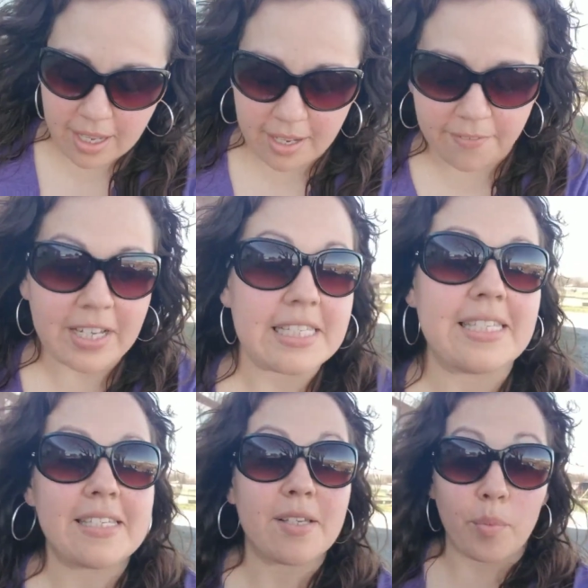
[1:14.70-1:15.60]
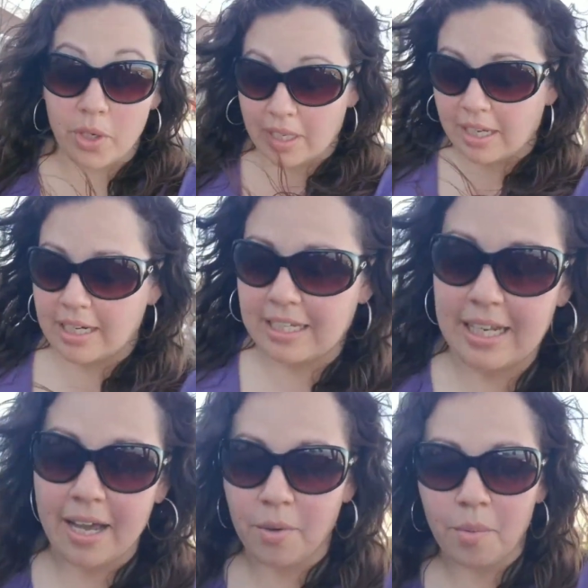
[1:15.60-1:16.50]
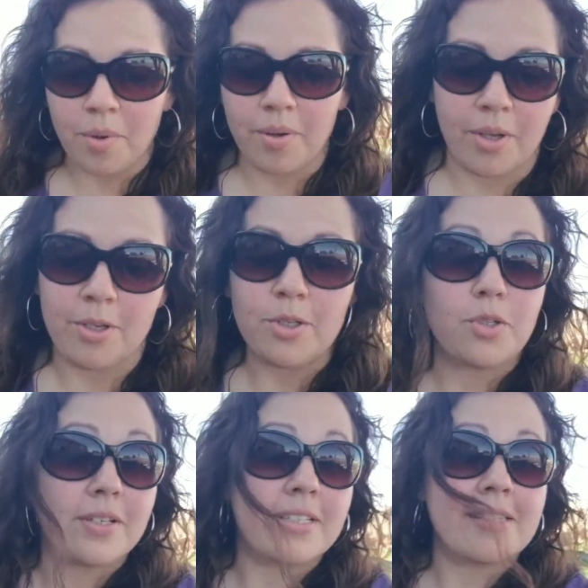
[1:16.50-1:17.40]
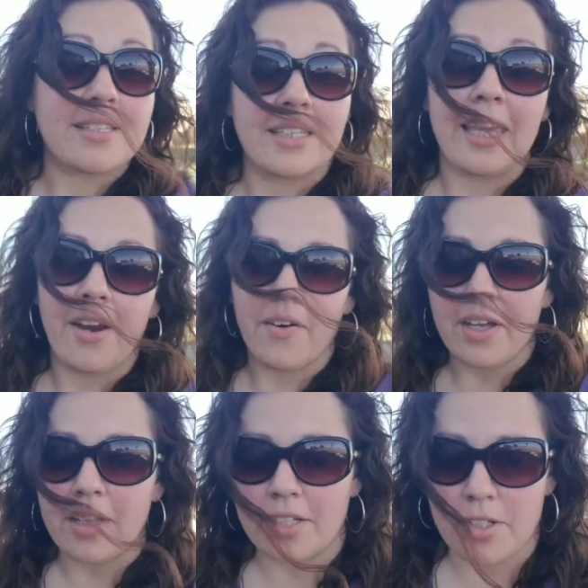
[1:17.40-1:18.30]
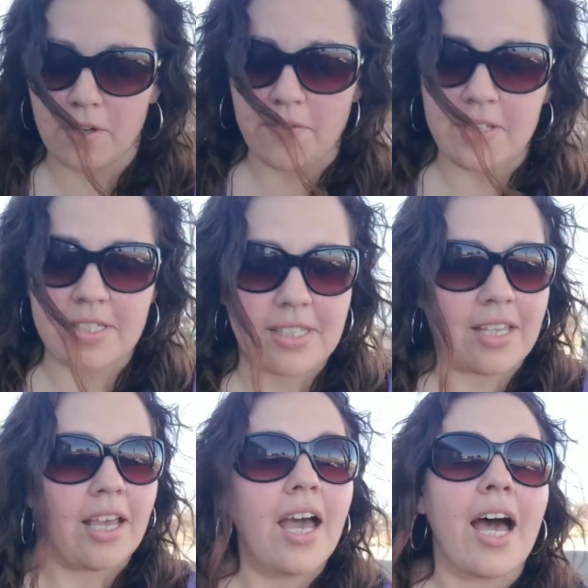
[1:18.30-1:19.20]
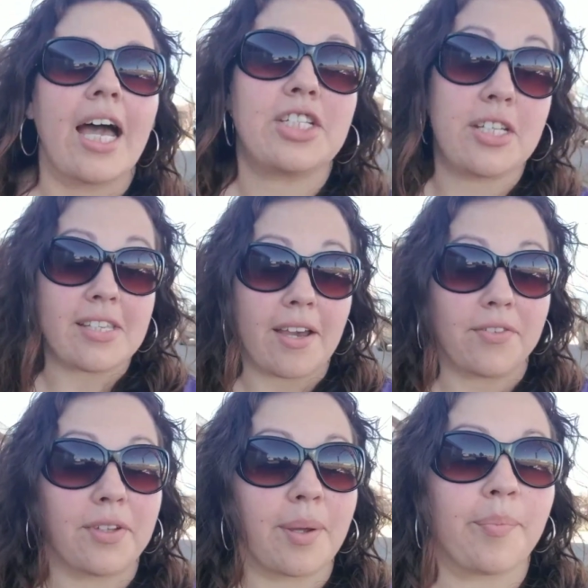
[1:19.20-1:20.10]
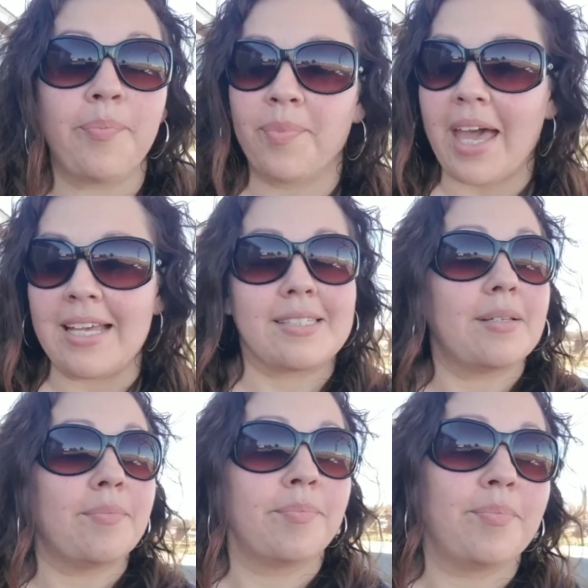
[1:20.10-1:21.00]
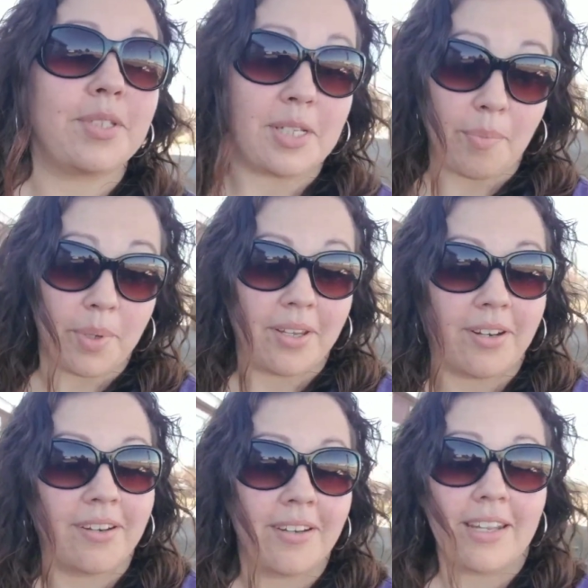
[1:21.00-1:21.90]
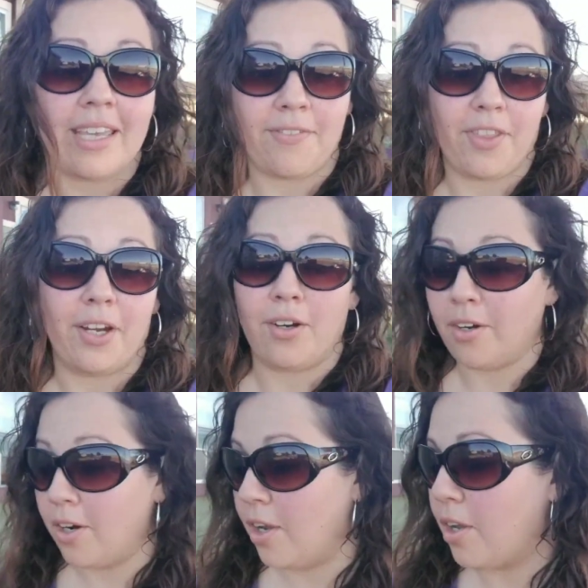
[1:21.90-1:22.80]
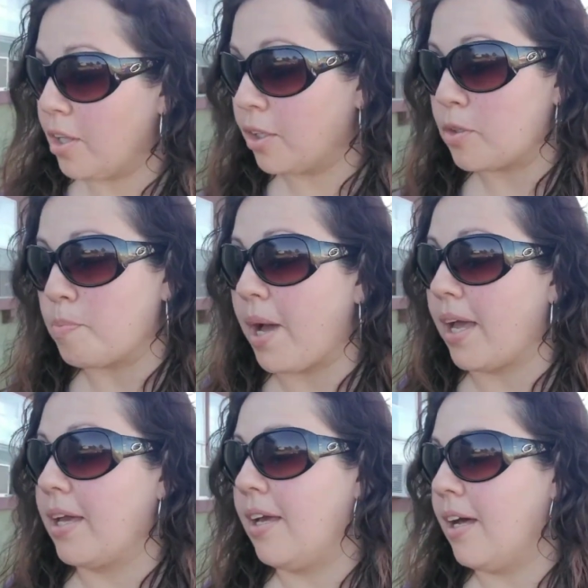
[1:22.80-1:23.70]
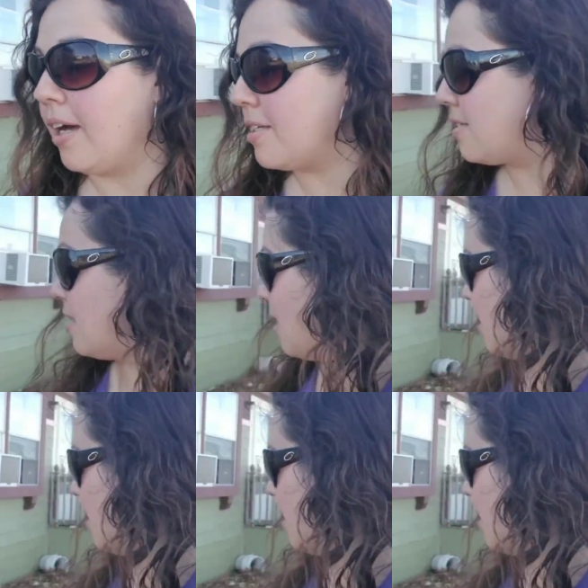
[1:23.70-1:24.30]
If I see someone cutting down trees in the area, a service, I chase after them, ask them to dump it if they're close by us.